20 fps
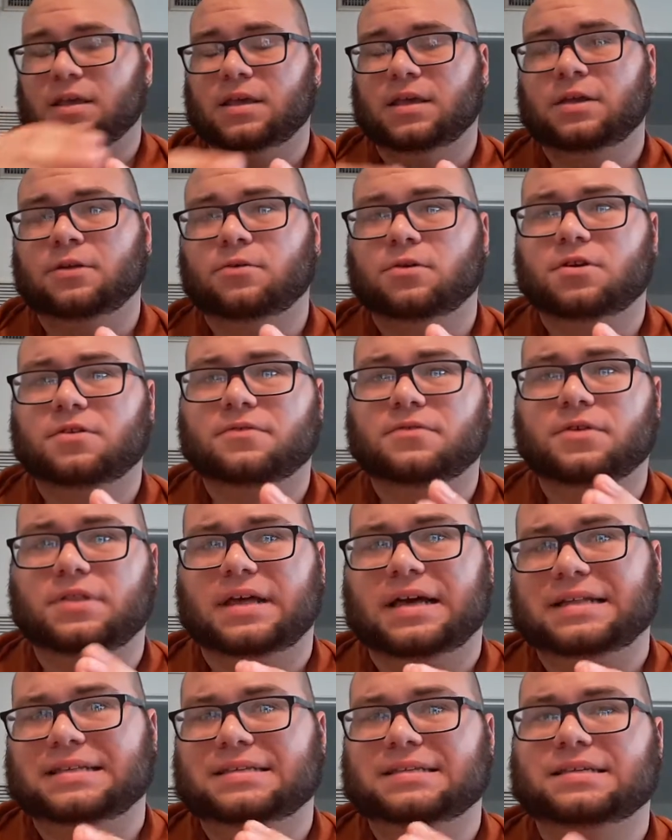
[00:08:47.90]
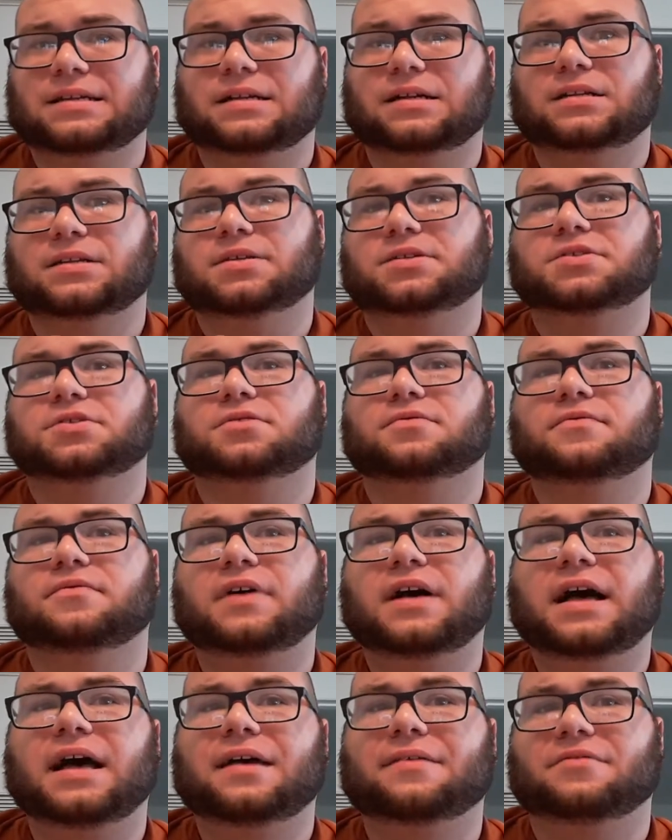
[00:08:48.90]
in order for that cell to
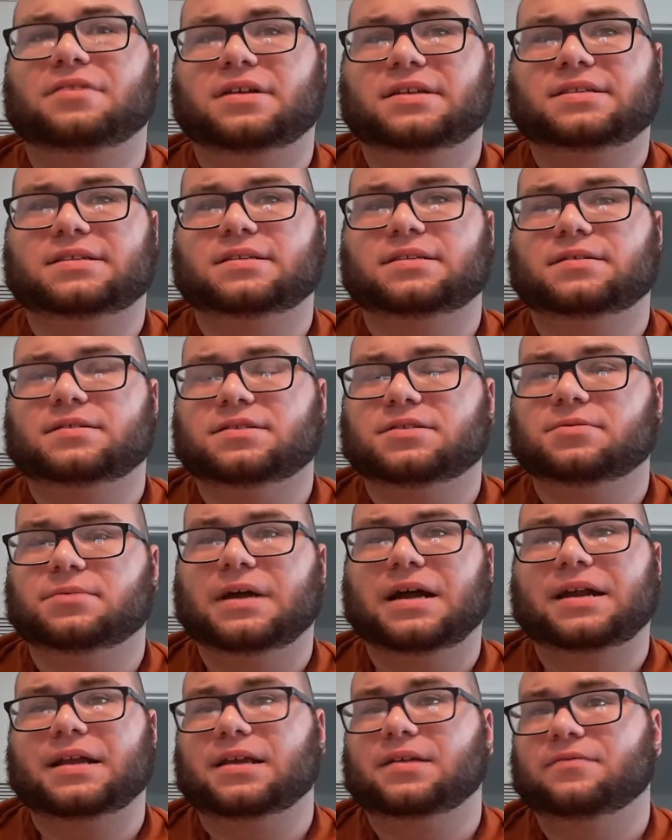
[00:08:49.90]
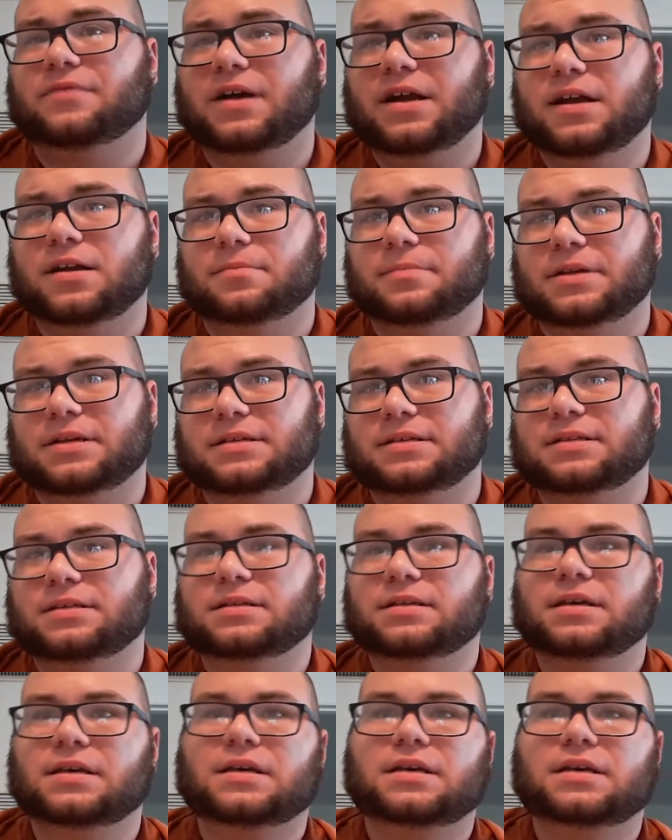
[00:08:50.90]
survive in its surrounding environment,